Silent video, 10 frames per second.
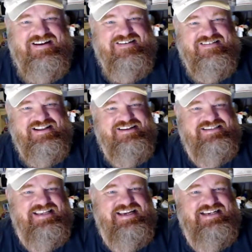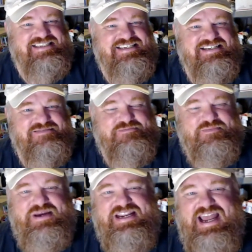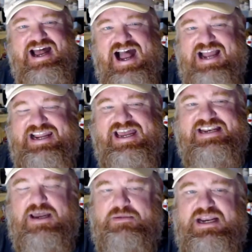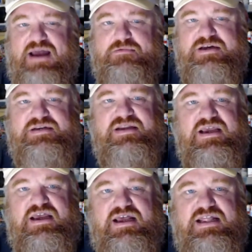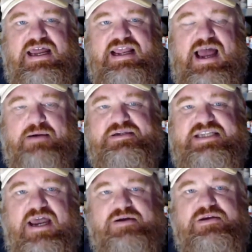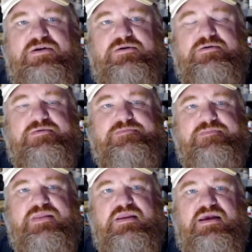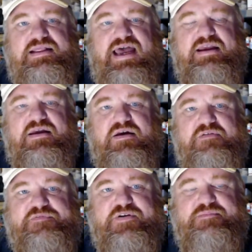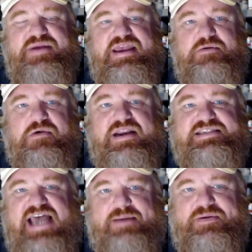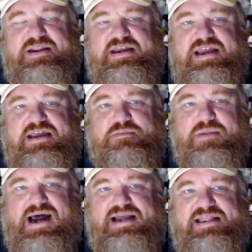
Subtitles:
One of those things. But yeah, I would tell you, like, for me, what has happened in my